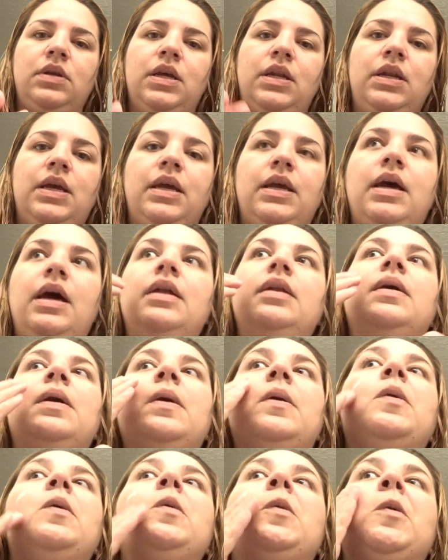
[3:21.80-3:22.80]
and I kind
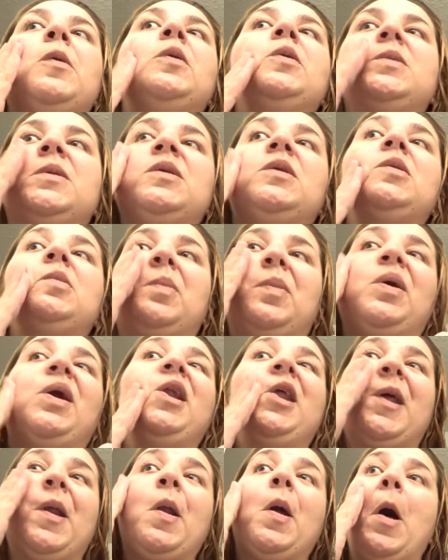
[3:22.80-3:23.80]
of
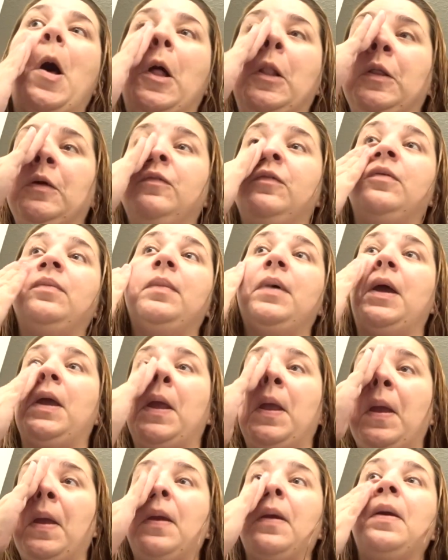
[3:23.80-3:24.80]
spread it all over
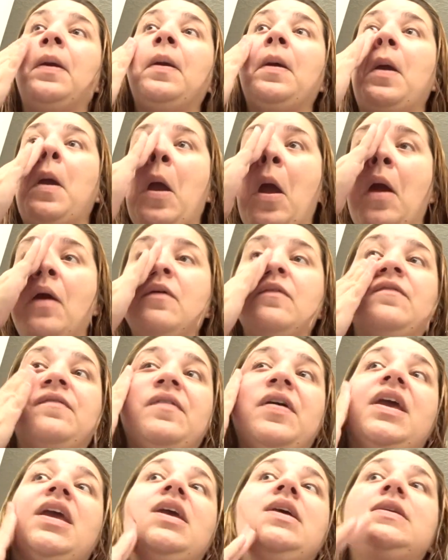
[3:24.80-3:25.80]
my
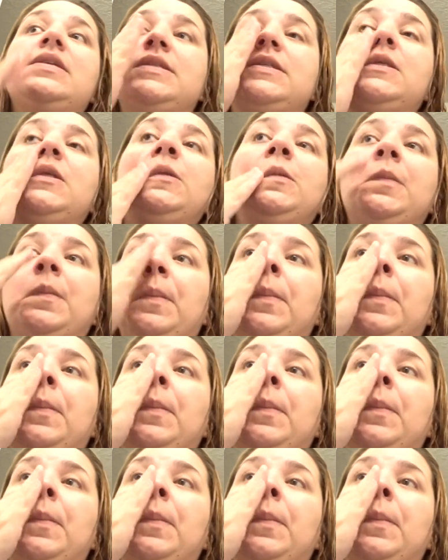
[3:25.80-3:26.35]
face.